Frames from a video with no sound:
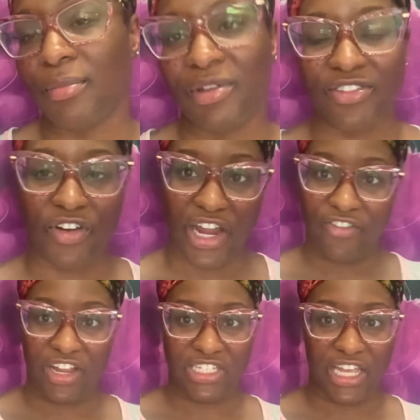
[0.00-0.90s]
it's very,
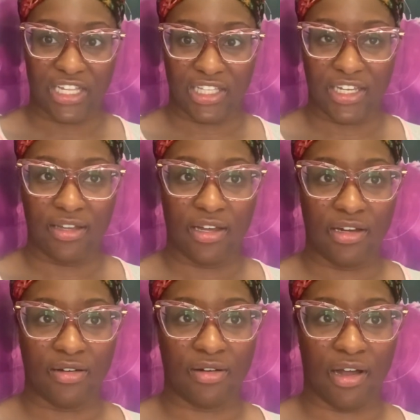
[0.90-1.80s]
very tingly
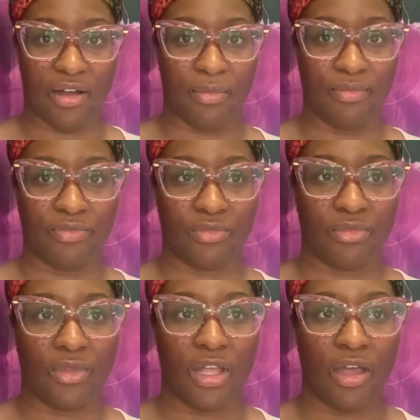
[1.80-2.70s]

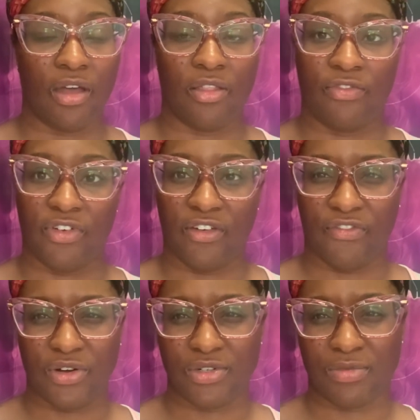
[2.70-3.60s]
for the
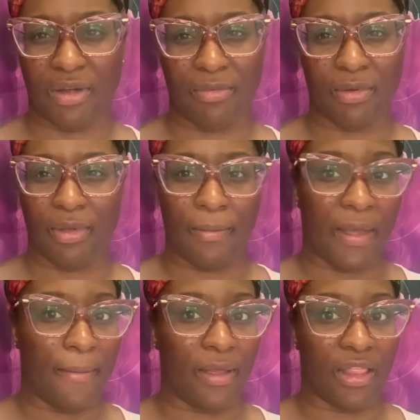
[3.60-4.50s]
first probably
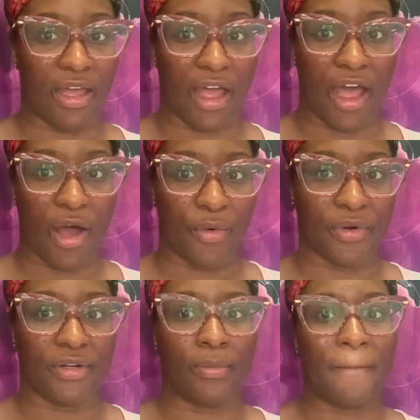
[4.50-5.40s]
maybe like
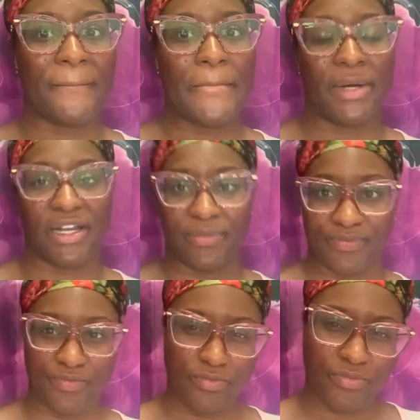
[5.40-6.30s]
hour, but
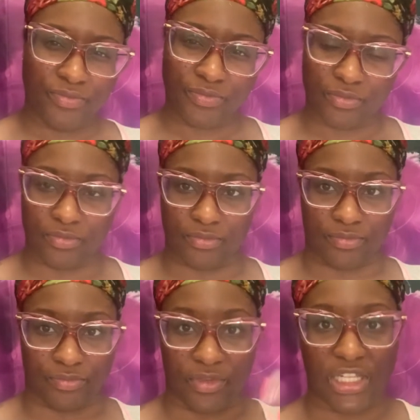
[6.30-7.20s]

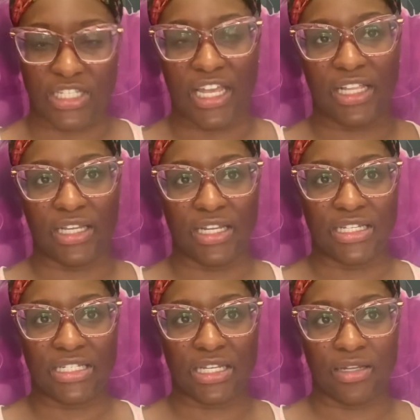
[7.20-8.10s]
the tingling
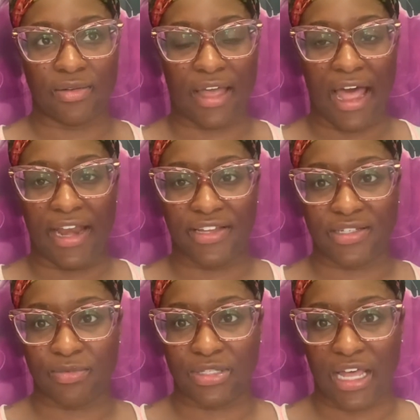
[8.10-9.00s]
is kind of
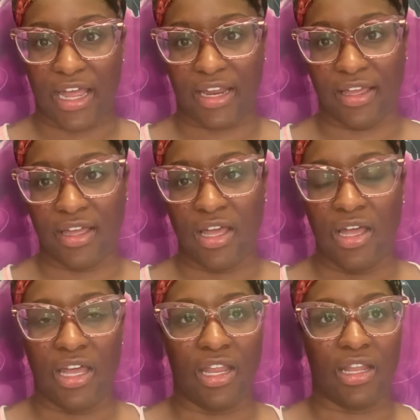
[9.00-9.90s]
subsided
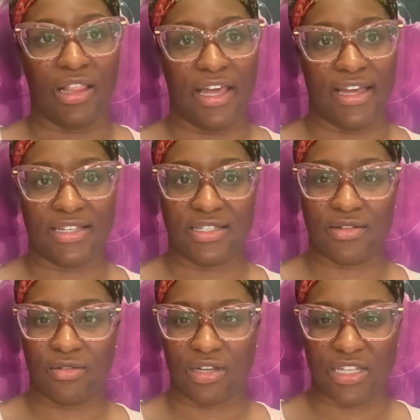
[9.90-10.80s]
in the
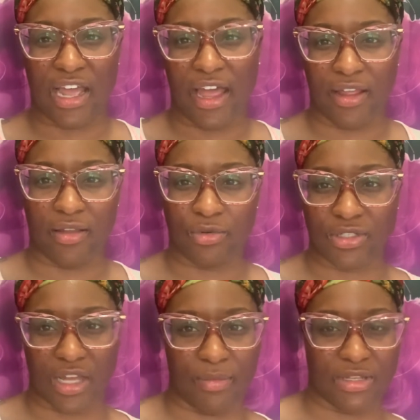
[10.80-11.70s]
last, because I got it, what
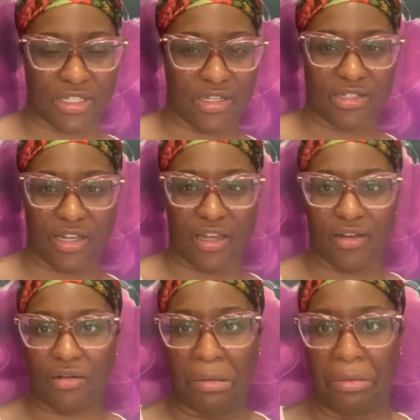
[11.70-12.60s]
time is it? It's
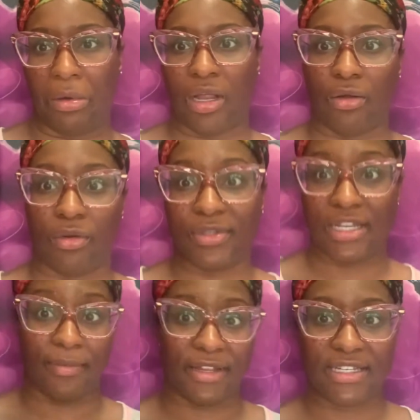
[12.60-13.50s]
like, I don't know what
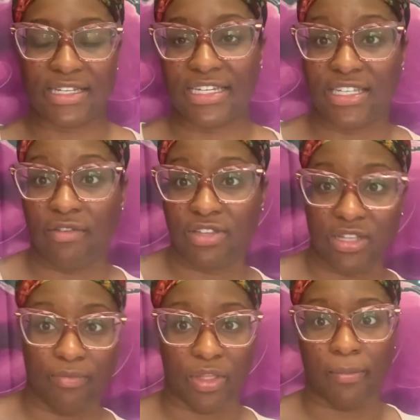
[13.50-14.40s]
time it is. It's like 7
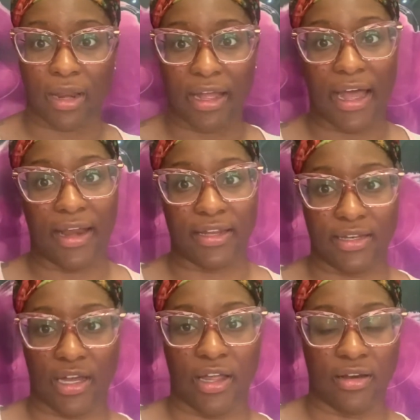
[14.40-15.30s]
something, but I got it
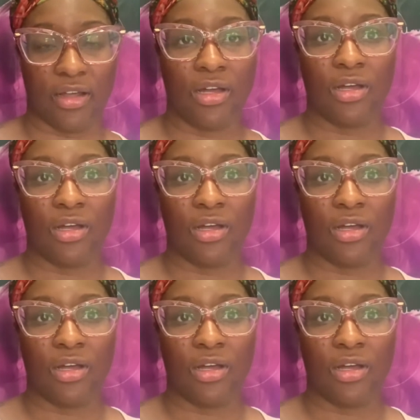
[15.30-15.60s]
done